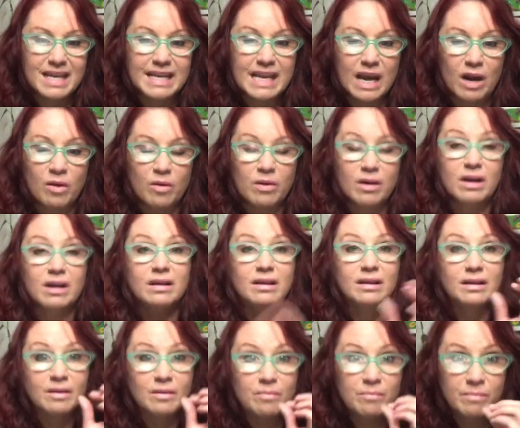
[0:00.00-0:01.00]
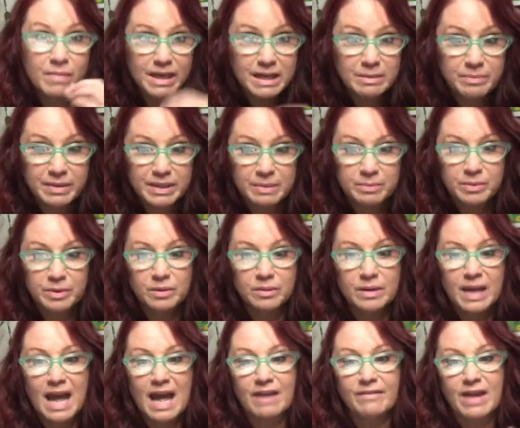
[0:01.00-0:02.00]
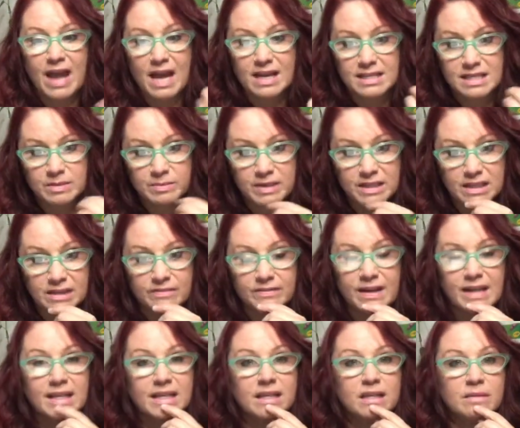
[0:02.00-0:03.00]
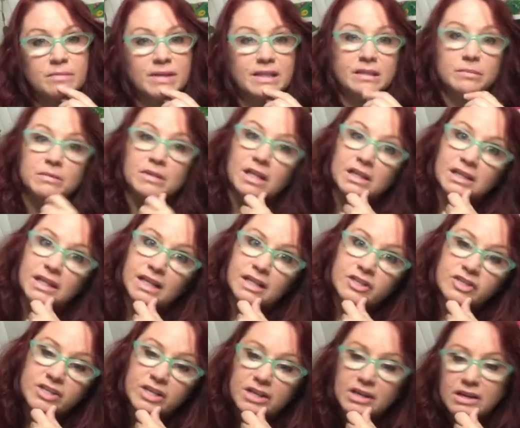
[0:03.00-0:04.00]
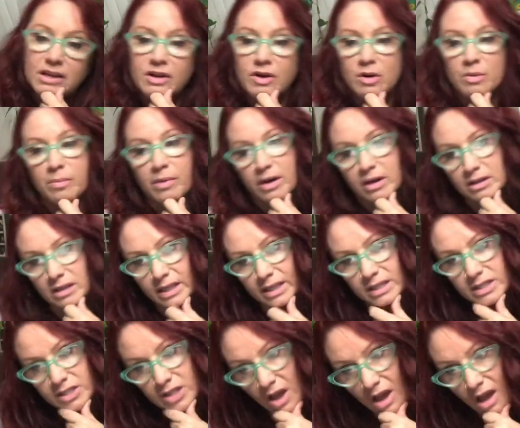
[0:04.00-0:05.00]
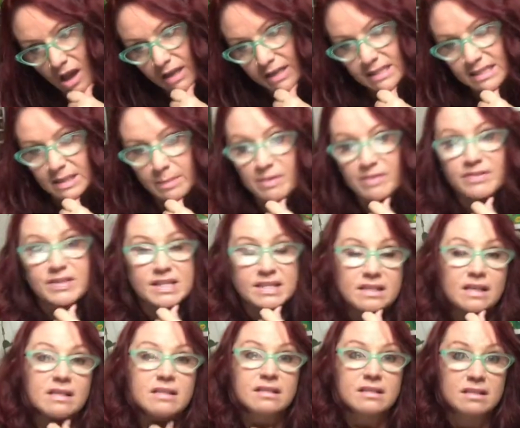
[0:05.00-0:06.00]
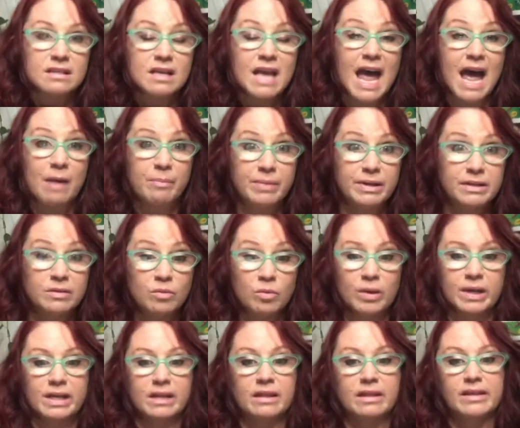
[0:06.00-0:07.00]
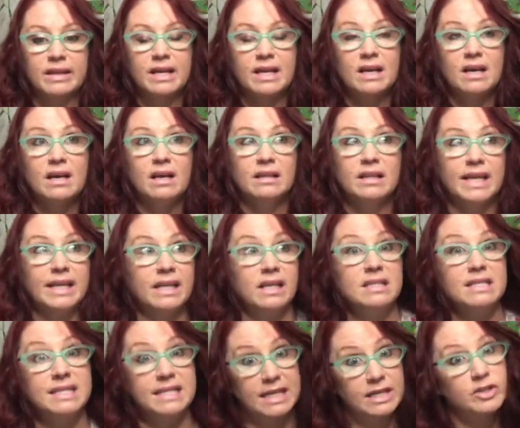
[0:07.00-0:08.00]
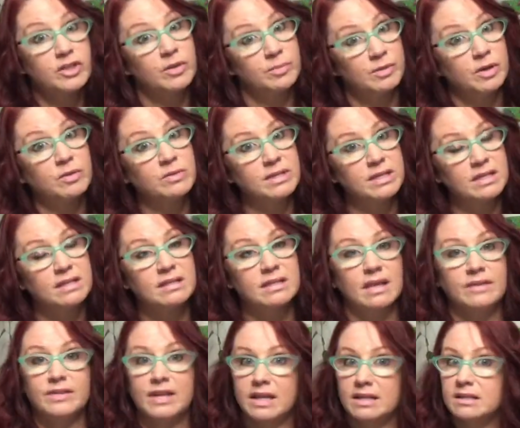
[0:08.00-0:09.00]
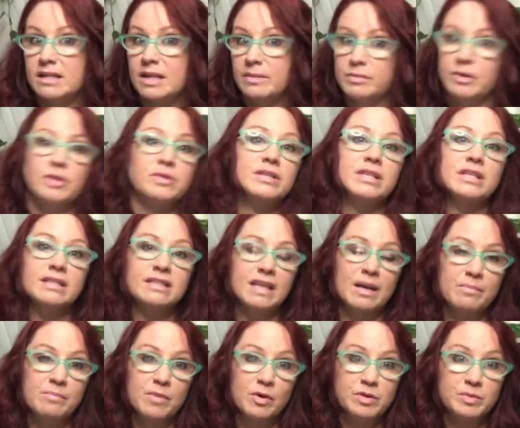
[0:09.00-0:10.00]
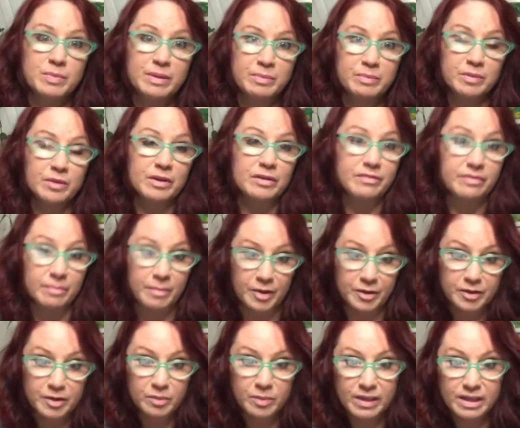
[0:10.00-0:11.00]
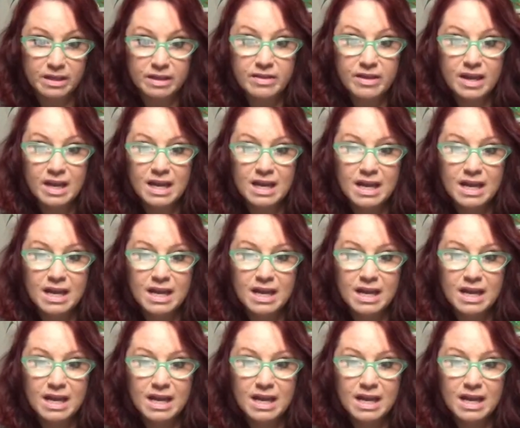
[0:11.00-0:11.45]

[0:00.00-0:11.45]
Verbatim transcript: Now, many people have asked me if I can make them cluck like a chicken or bark like a dog, and some of this does happen with like stage hypnosis and that hypnosis that most people are familiar with.